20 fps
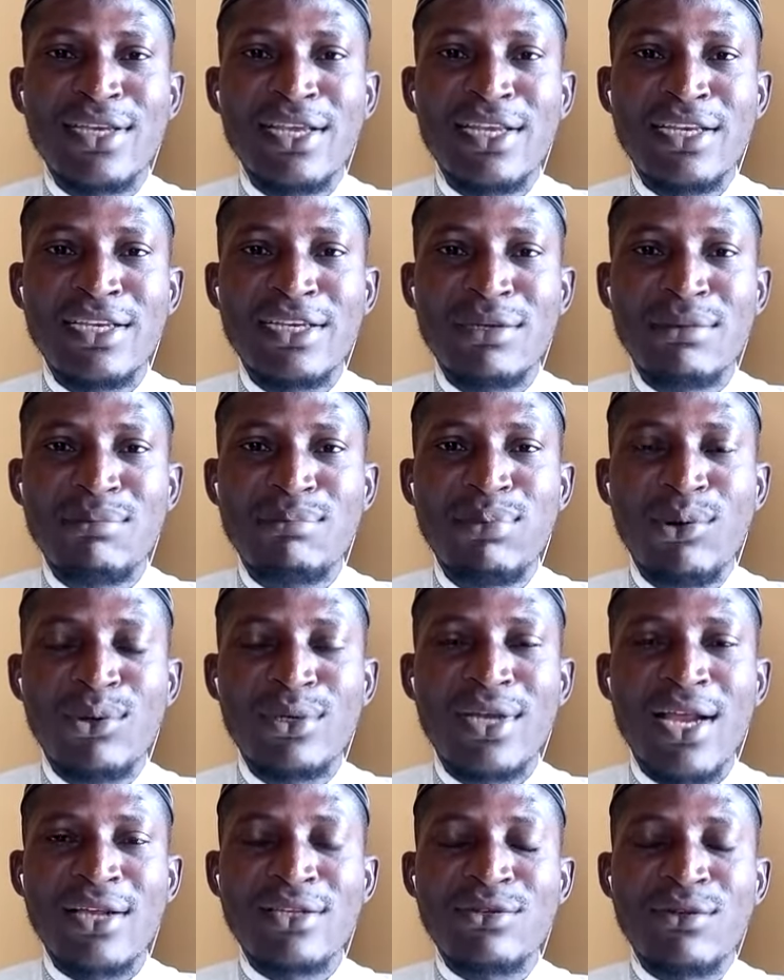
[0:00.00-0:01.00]
in the
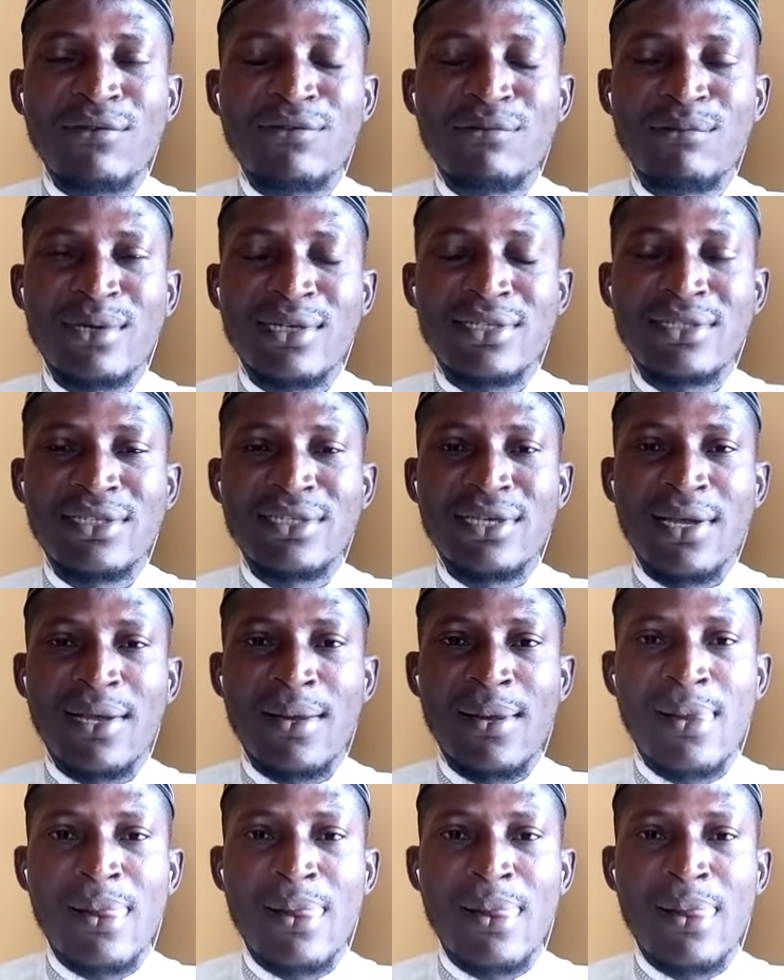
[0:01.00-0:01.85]
borders of Medina.